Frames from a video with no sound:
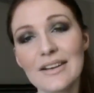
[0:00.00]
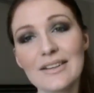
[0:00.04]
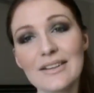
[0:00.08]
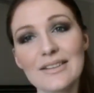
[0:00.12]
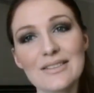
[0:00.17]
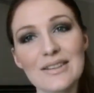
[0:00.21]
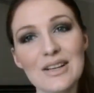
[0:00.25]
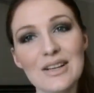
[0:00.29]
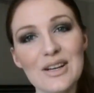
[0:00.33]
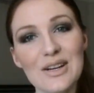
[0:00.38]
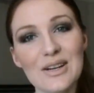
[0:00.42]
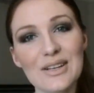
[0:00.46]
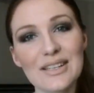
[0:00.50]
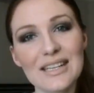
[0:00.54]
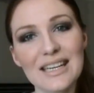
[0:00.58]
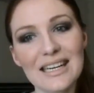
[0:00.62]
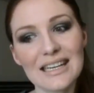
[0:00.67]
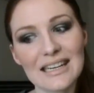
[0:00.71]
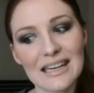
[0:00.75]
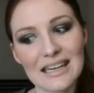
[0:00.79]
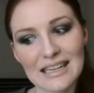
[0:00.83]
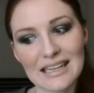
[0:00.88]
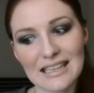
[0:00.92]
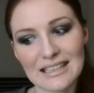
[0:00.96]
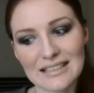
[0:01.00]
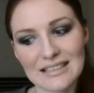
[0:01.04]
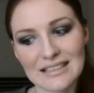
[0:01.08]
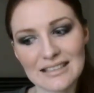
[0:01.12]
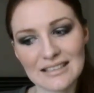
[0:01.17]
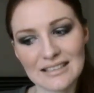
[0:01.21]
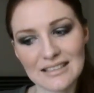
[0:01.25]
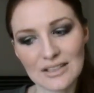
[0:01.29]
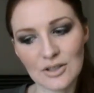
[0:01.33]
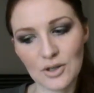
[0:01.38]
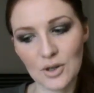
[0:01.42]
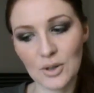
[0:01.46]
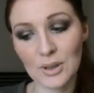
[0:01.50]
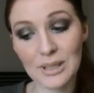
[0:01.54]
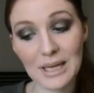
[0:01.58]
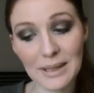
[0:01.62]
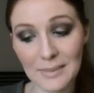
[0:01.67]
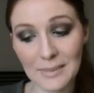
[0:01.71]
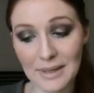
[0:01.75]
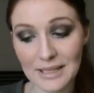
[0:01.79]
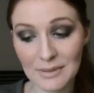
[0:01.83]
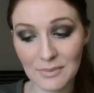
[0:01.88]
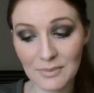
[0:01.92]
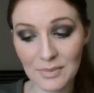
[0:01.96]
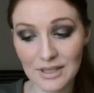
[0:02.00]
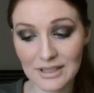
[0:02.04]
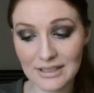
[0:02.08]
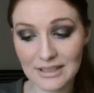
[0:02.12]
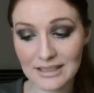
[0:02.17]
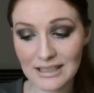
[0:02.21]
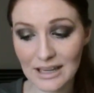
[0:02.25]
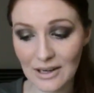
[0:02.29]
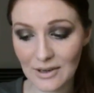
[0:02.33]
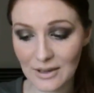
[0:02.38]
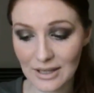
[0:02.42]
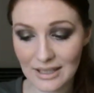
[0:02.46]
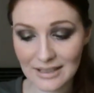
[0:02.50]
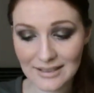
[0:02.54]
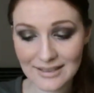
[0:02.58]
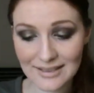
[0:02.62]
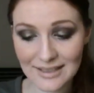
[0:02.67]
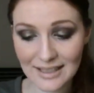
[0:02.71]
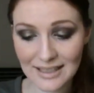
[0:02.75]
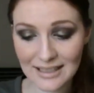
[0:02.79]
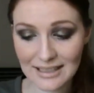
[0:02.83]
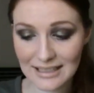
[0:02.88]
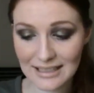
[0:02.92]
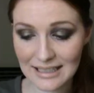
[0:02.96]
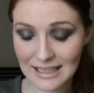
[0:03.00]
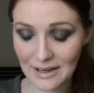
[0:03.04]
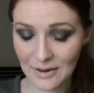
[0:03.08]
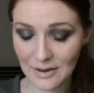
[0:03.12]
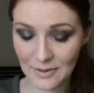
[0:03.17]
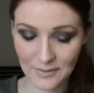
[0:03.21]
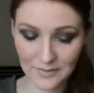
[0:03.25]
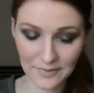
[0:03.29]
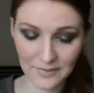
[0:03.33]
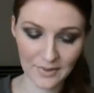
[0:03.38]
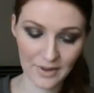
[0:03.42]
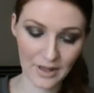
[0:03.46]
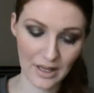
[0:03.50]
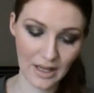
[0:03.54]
So yeah, I guess no time like the present. I'll get started now.